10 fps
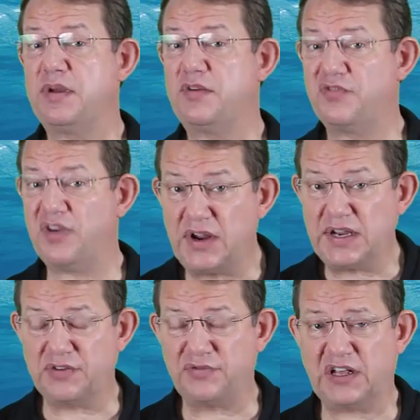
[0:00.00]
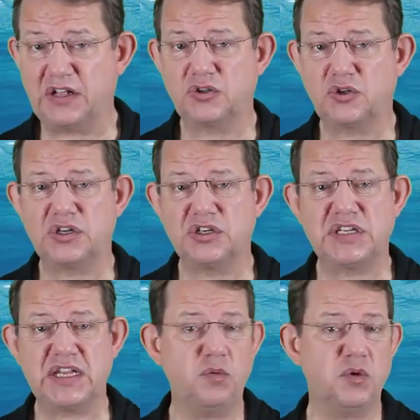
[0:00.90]
be very difficult to
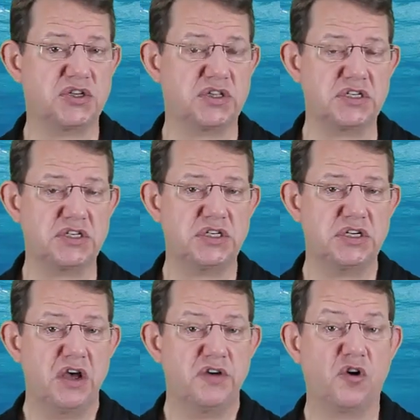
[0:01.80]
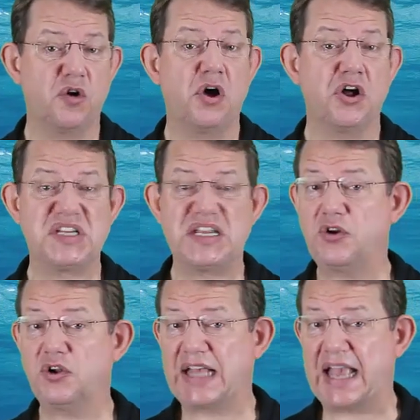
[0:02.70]
distinguish this from
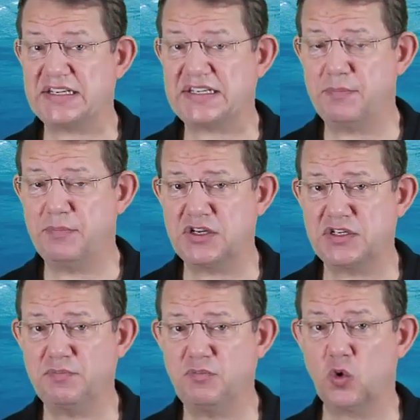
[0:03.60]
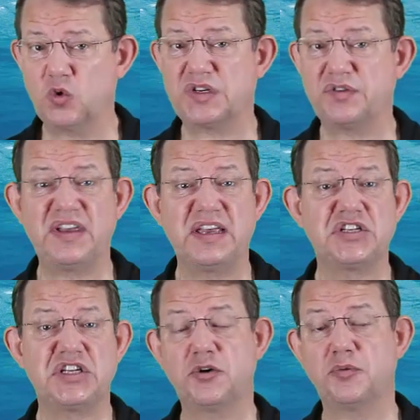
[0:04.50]
arterial gas embolism or severe
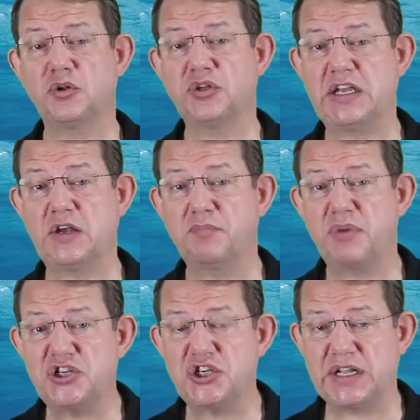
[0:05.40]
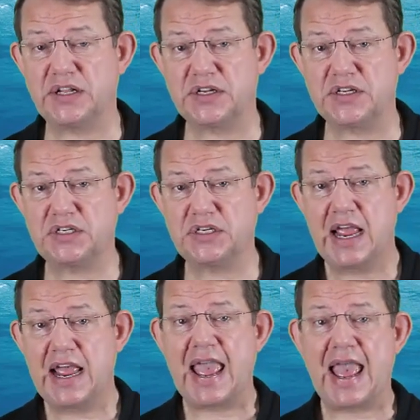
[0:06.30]
cerebral decompression illness.
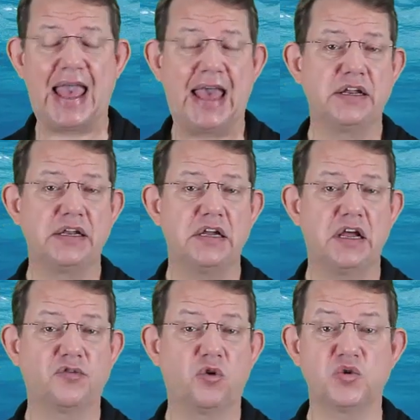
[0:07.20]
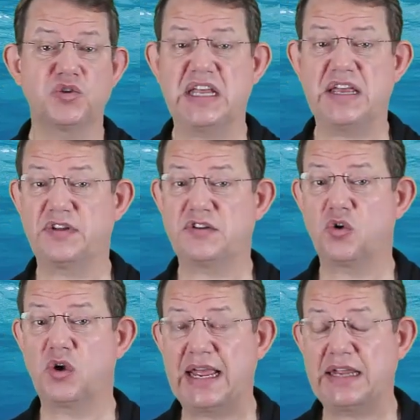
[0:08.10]
And of course, if it's
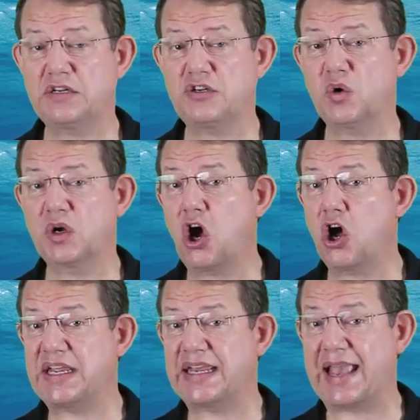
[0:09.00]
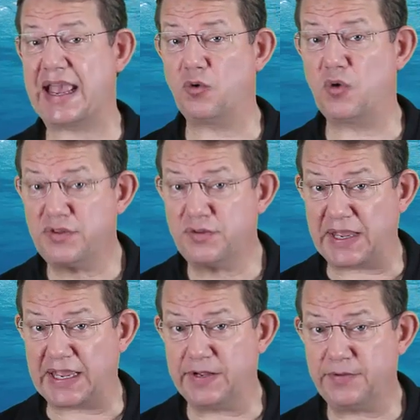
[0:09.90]
related to a cardiac
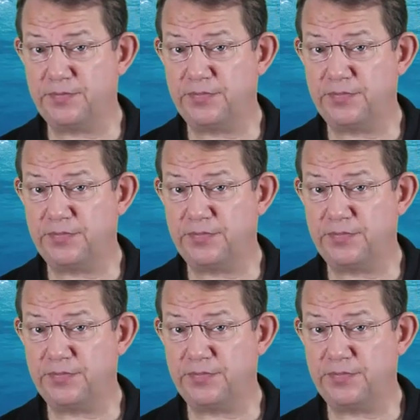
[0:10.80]
arrhythmia,